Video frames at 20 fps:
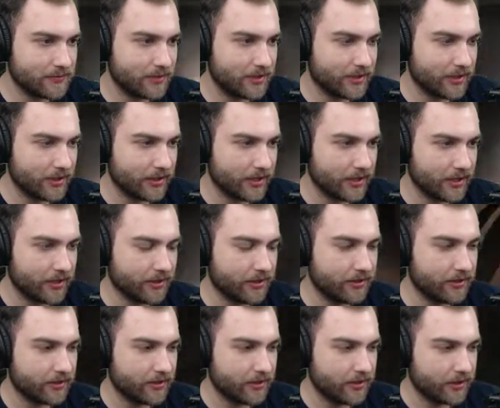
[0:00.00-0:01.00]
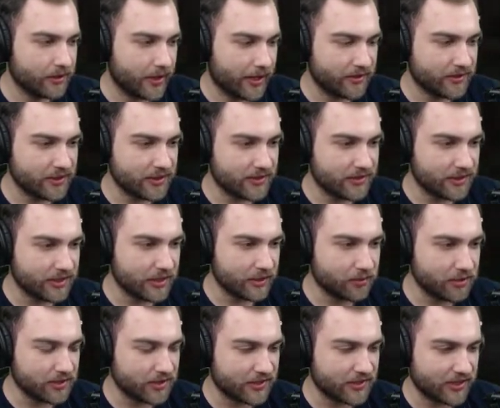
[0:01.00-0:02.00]
And as you can see,
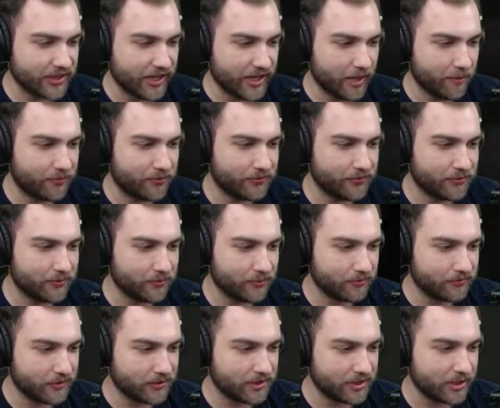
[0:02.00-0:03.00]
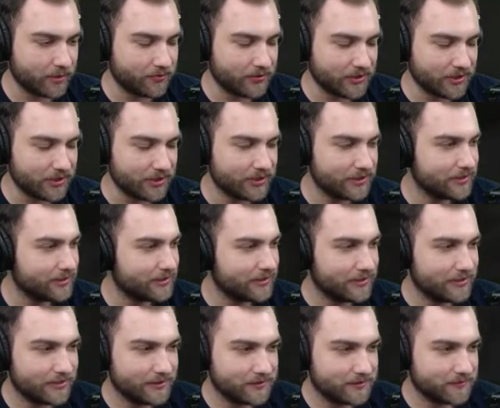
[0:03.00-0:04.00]
we just camp with the TMP.
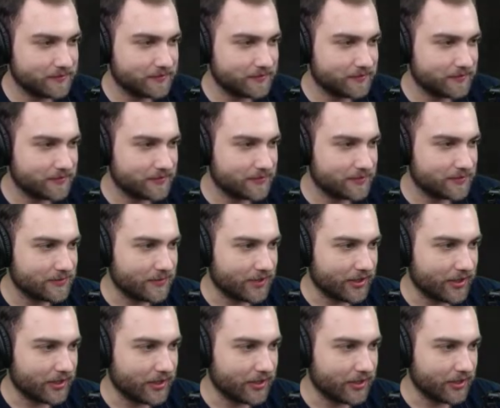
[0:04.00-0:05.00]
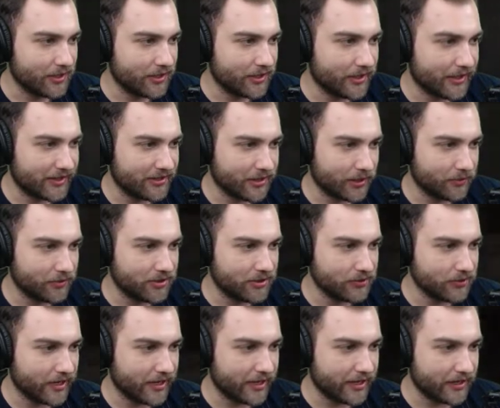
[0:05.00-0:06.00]
And that's how we
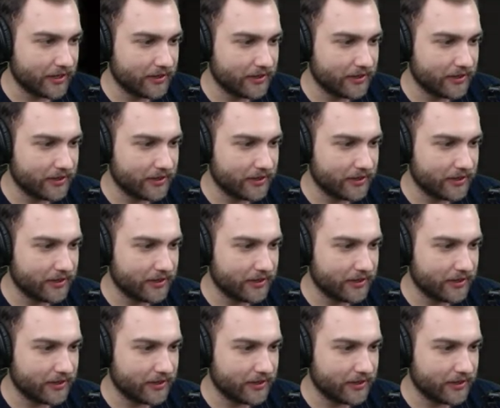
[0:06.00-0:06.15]
do that.